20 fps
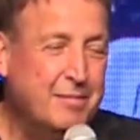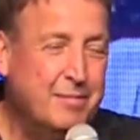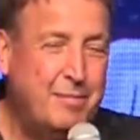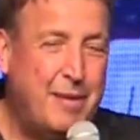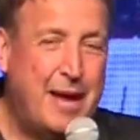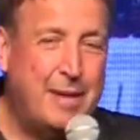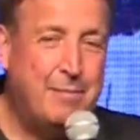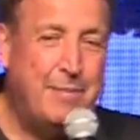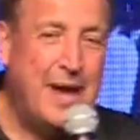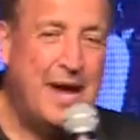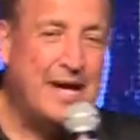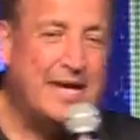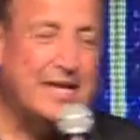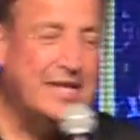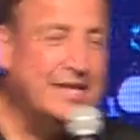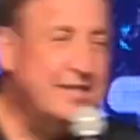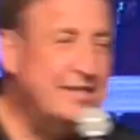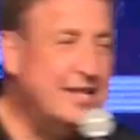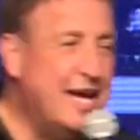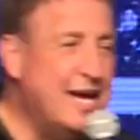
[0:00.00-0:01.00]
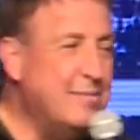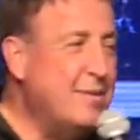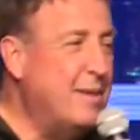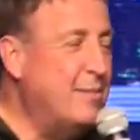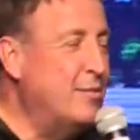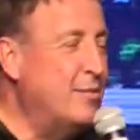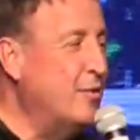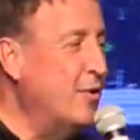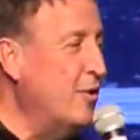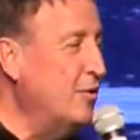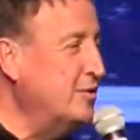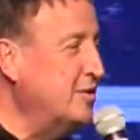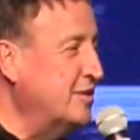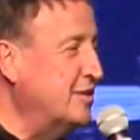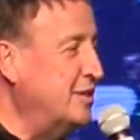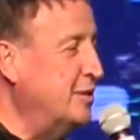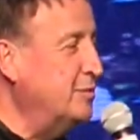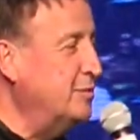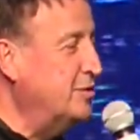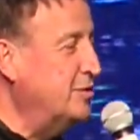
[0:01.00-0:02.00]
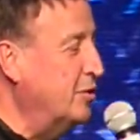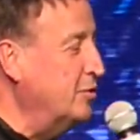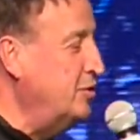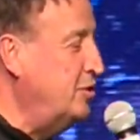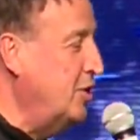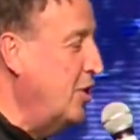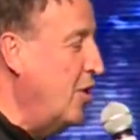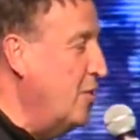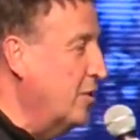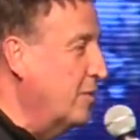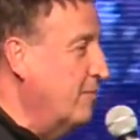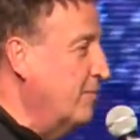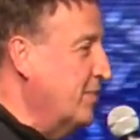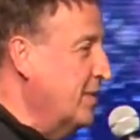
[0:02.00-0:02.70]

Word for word: Back, back in the day, Mama Rosa, she was no joke.